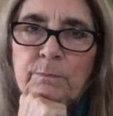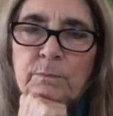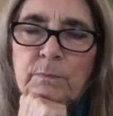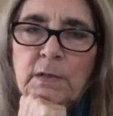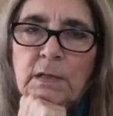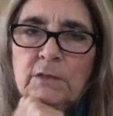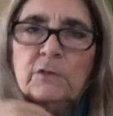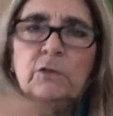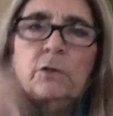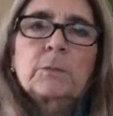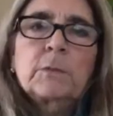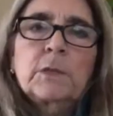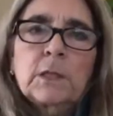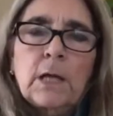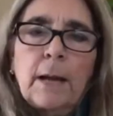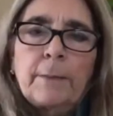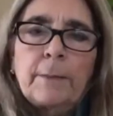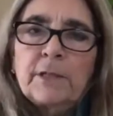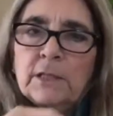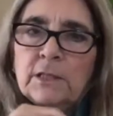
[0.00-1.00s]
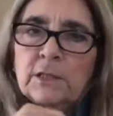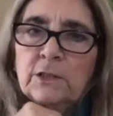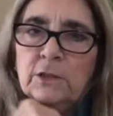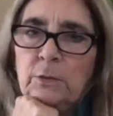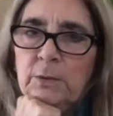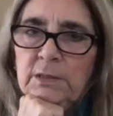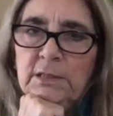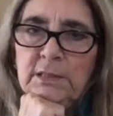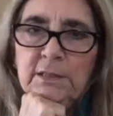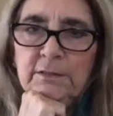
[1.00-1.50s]
so I'm going to do a
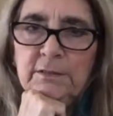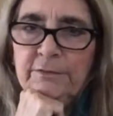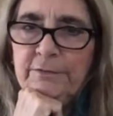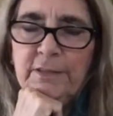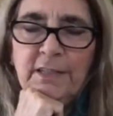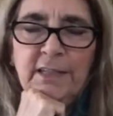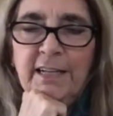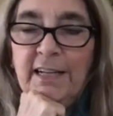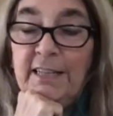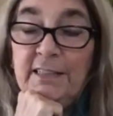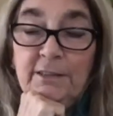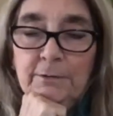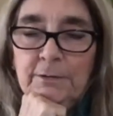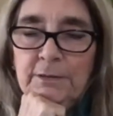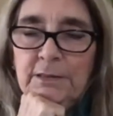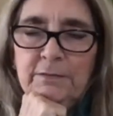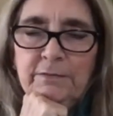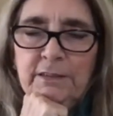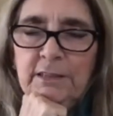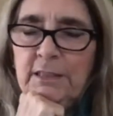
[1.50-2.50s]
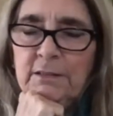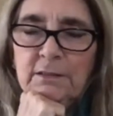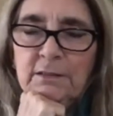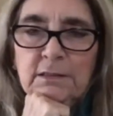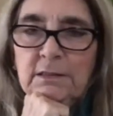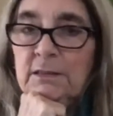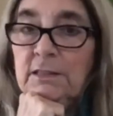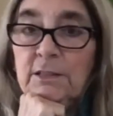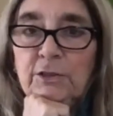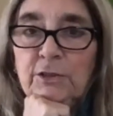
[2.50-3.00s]
little. I hate doing the videos,
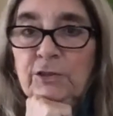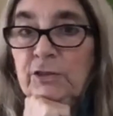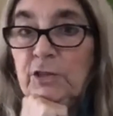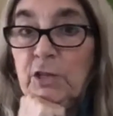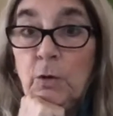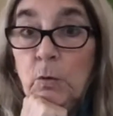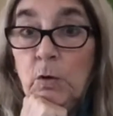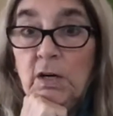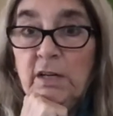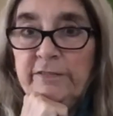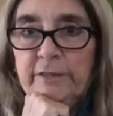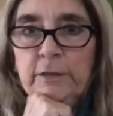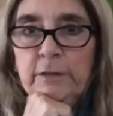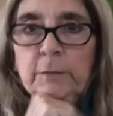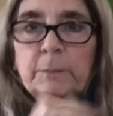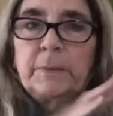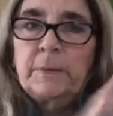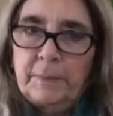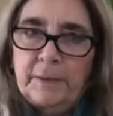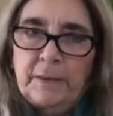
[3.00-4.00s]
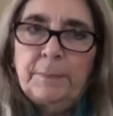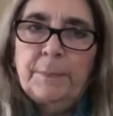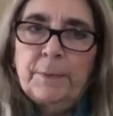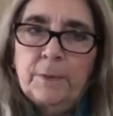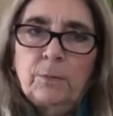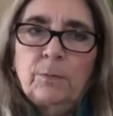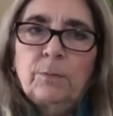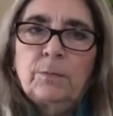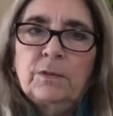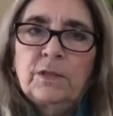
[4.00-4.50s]
and they're so awful, but
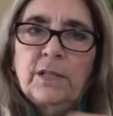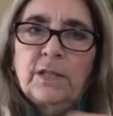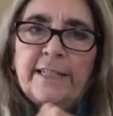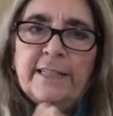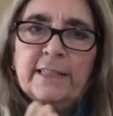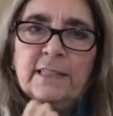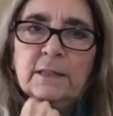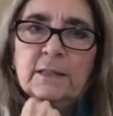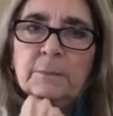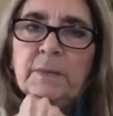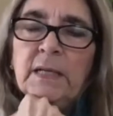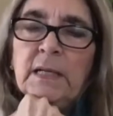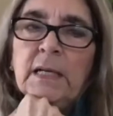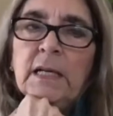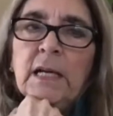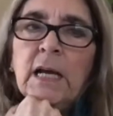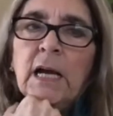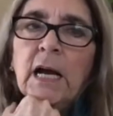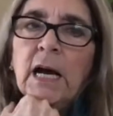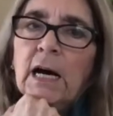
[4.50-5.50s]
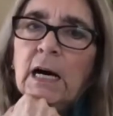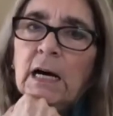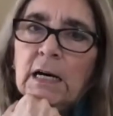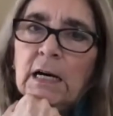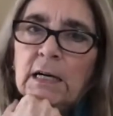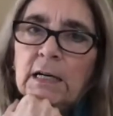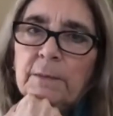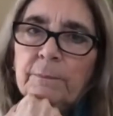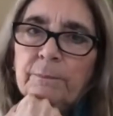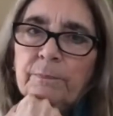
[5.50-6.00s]
people like them.
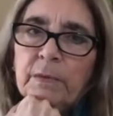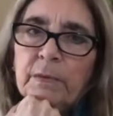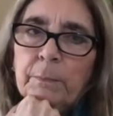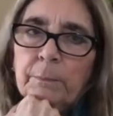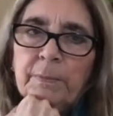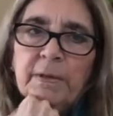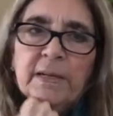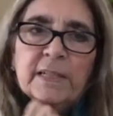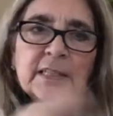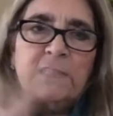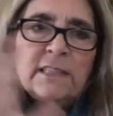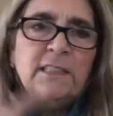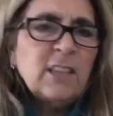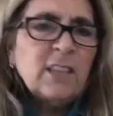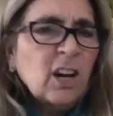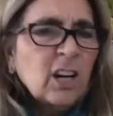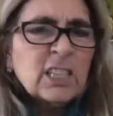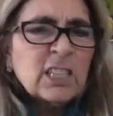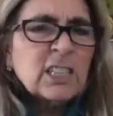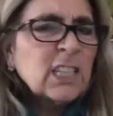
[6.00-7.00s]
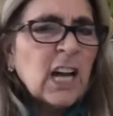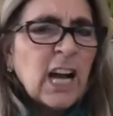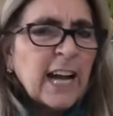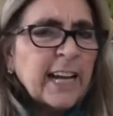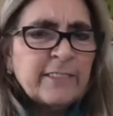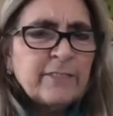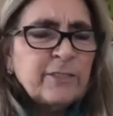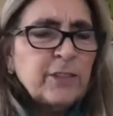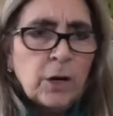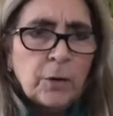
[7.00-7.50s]
But Intarsia, I
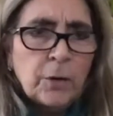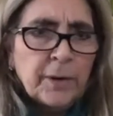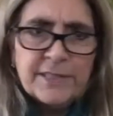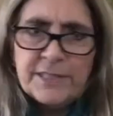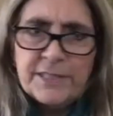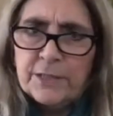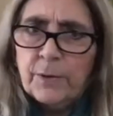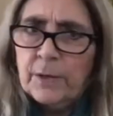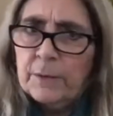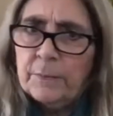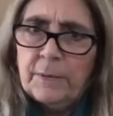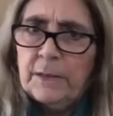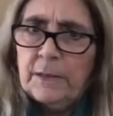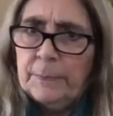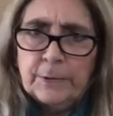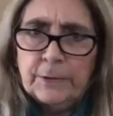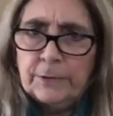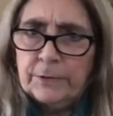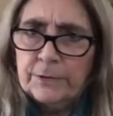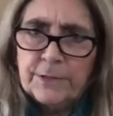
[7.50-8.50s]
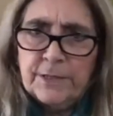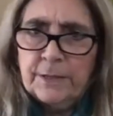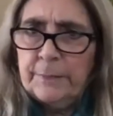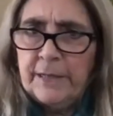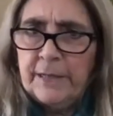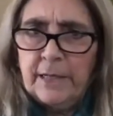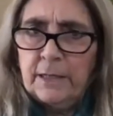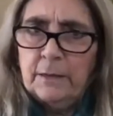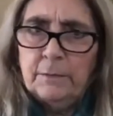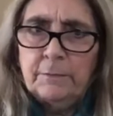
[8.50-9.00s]
have no idea why people are
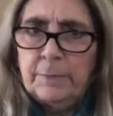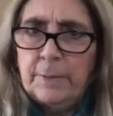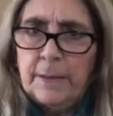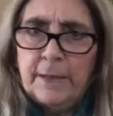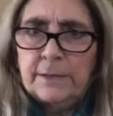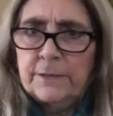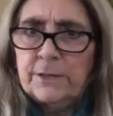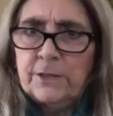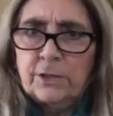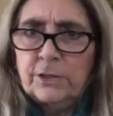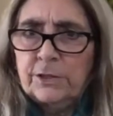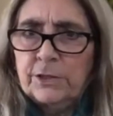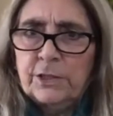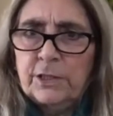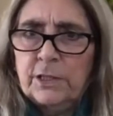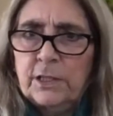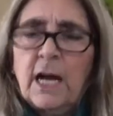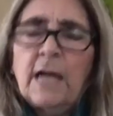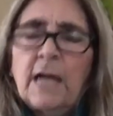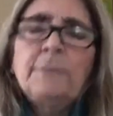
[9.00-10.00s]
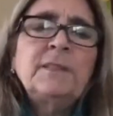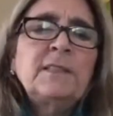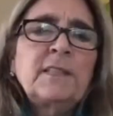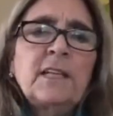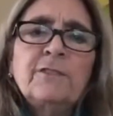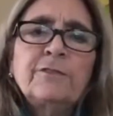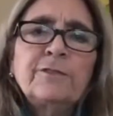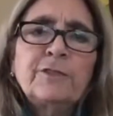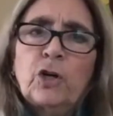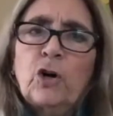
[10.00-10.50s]
intimidated by Intarsia. I'm
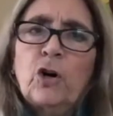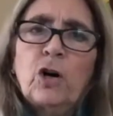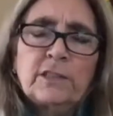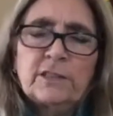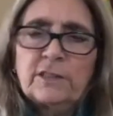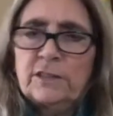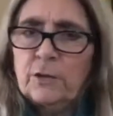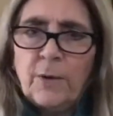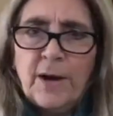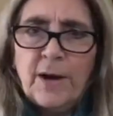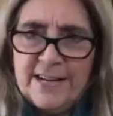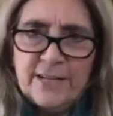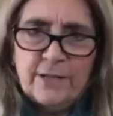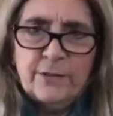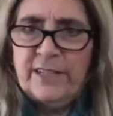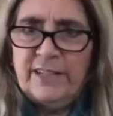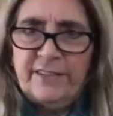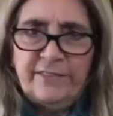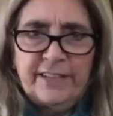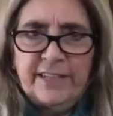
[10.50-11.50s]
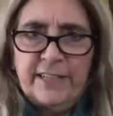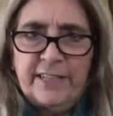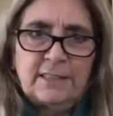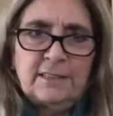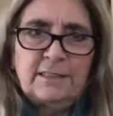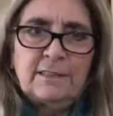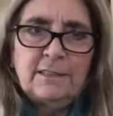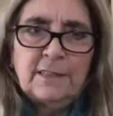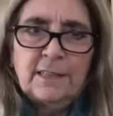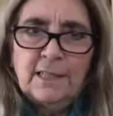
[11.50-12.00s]
self-taught, so I
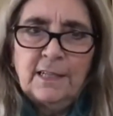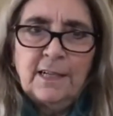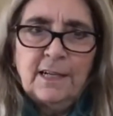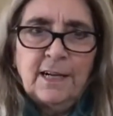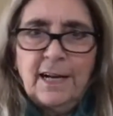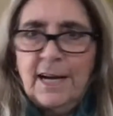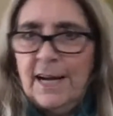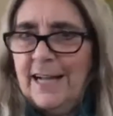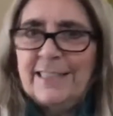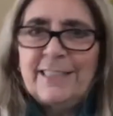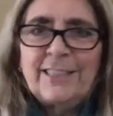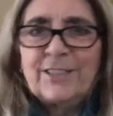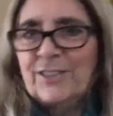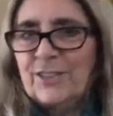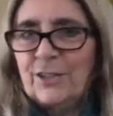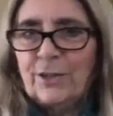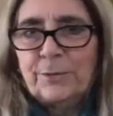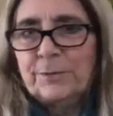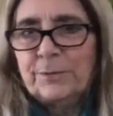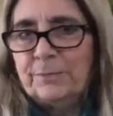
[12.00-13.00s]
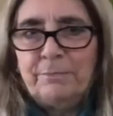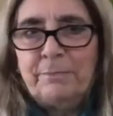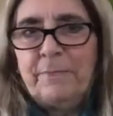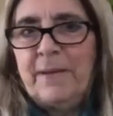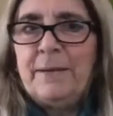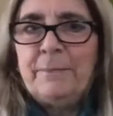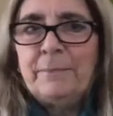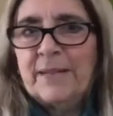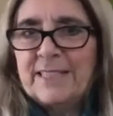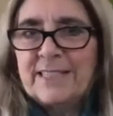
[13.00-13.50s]
just all
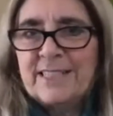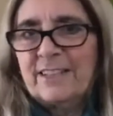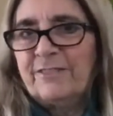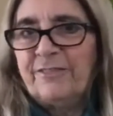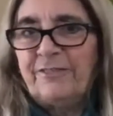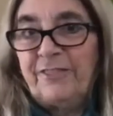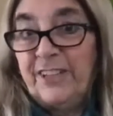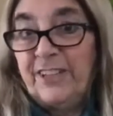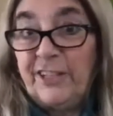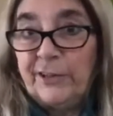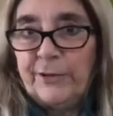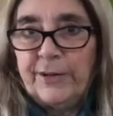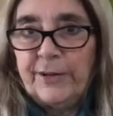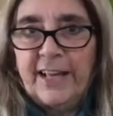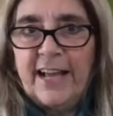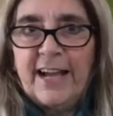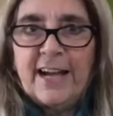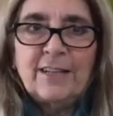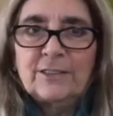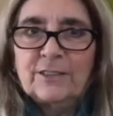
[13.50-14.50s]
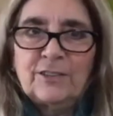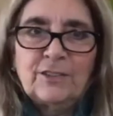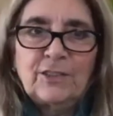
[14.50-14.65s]
made myself figure it out. So